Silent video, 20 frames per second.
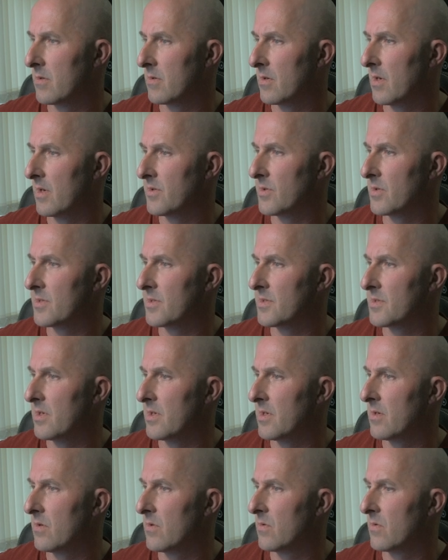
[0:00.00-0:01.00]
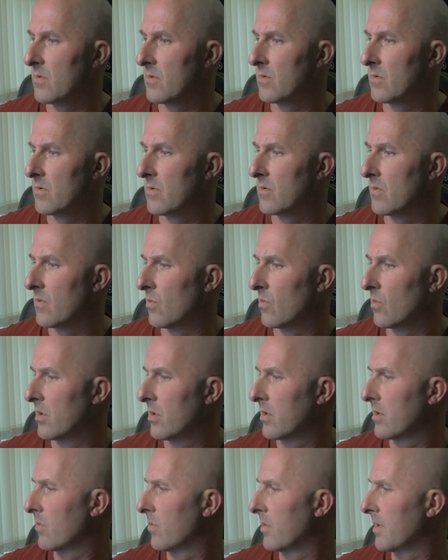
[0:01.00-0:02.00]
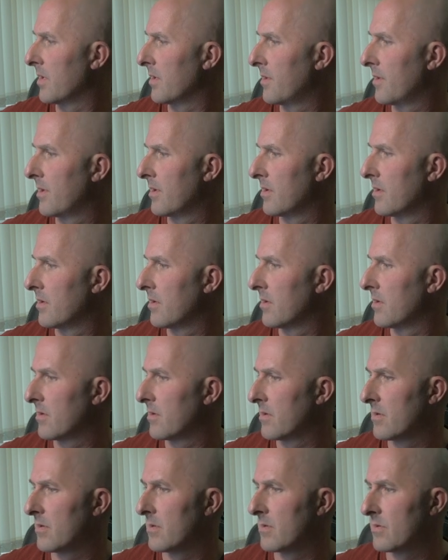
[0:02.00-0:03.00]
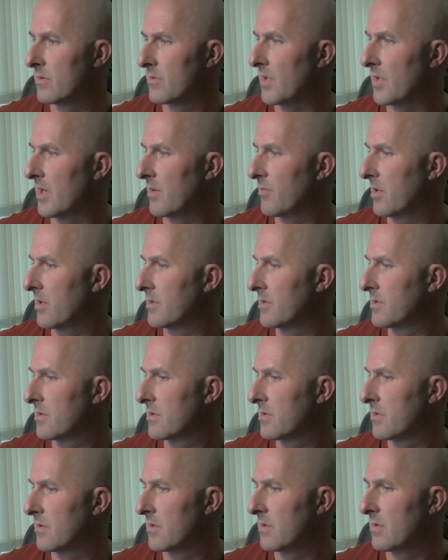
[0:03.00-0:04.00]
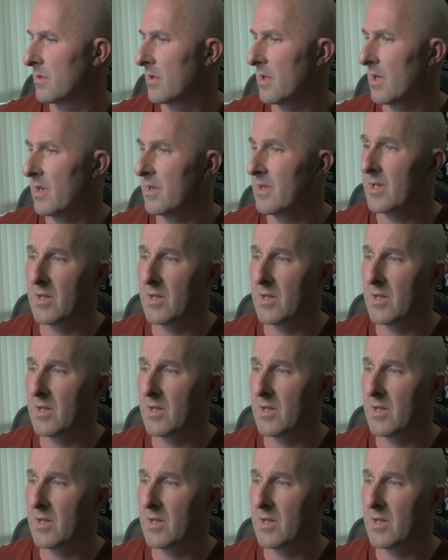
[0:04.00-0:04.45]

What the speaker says: as you can see, work with tripods, and they